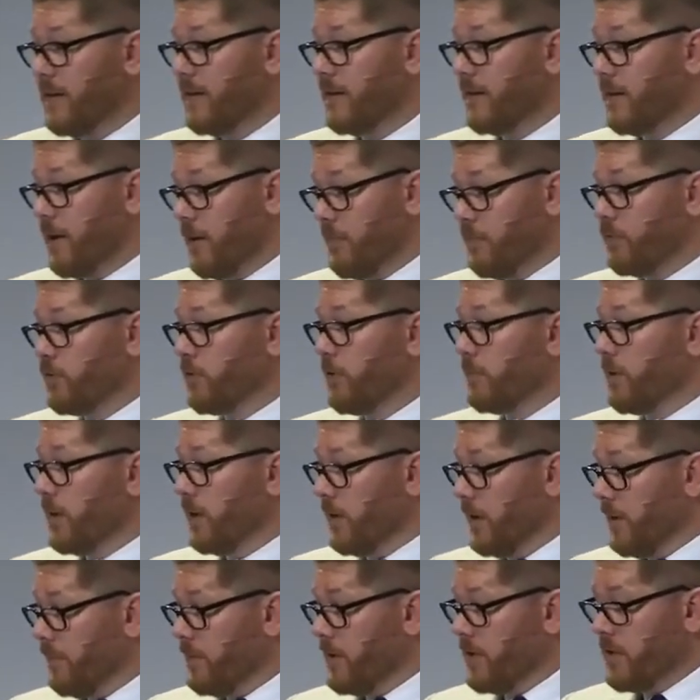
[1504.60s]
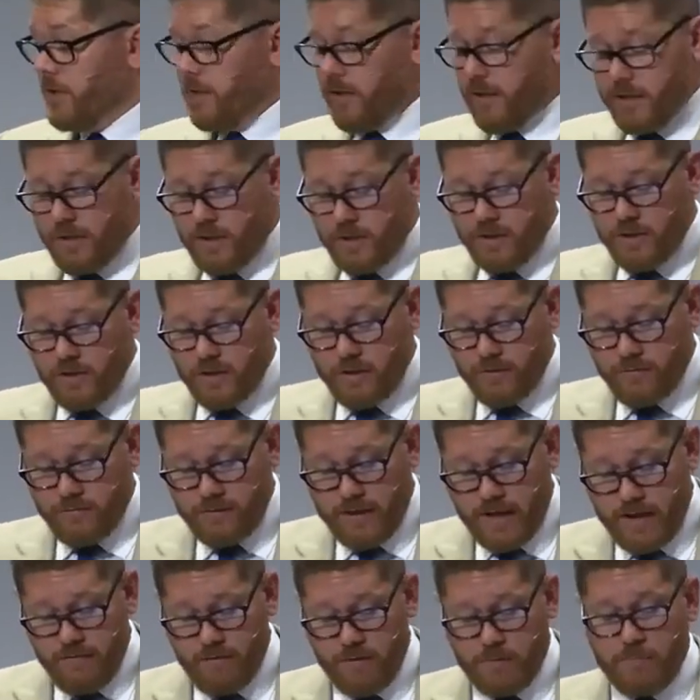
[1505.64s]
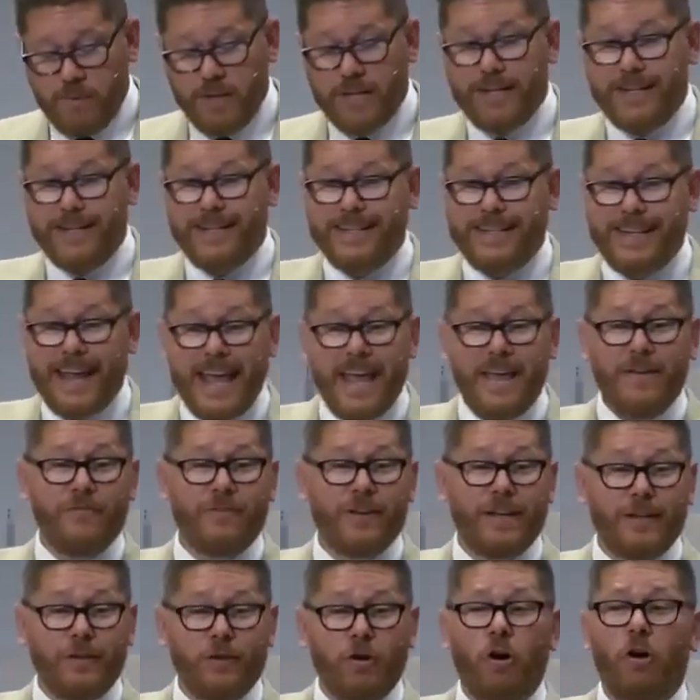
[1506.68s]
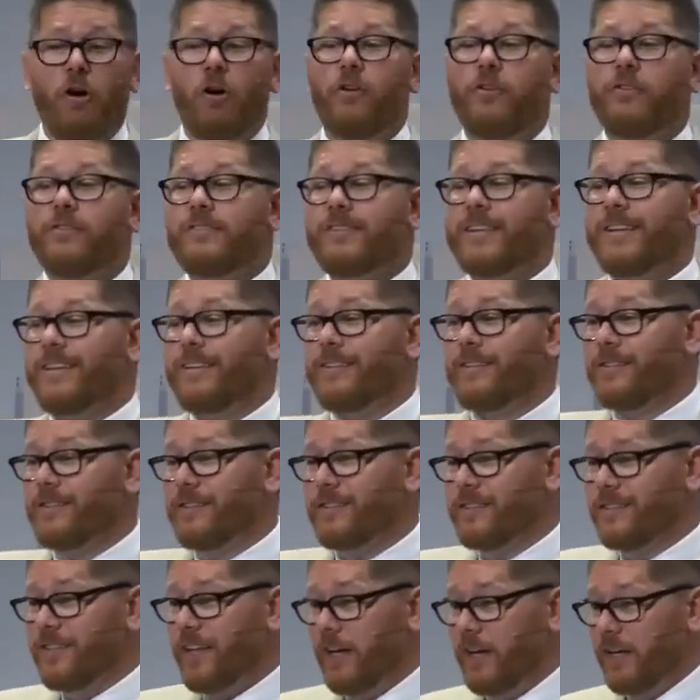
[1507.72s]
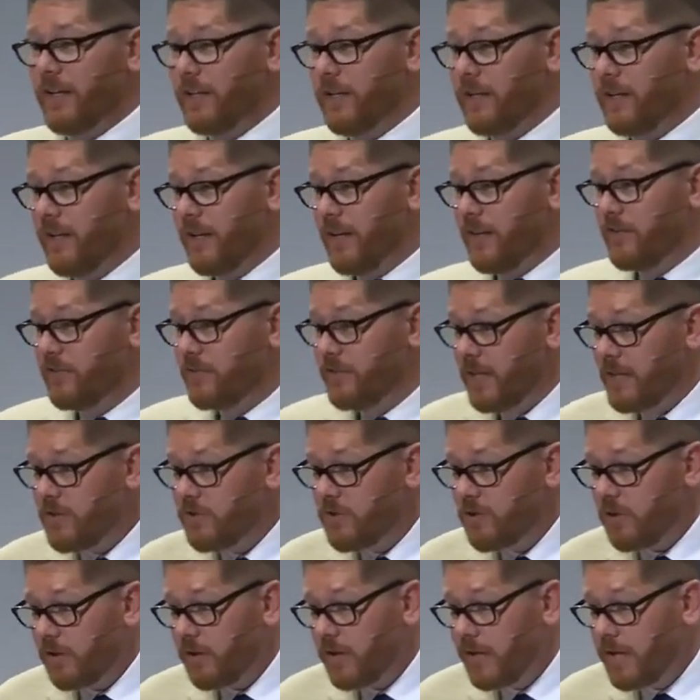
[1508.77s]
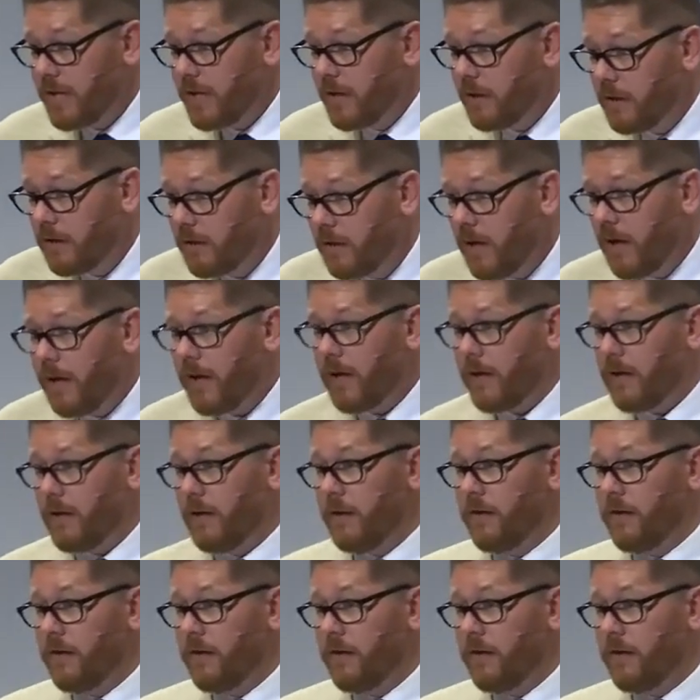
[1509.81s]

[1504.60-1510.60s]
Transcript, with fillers: comes from the lineage of David, but David calls his son essentially God.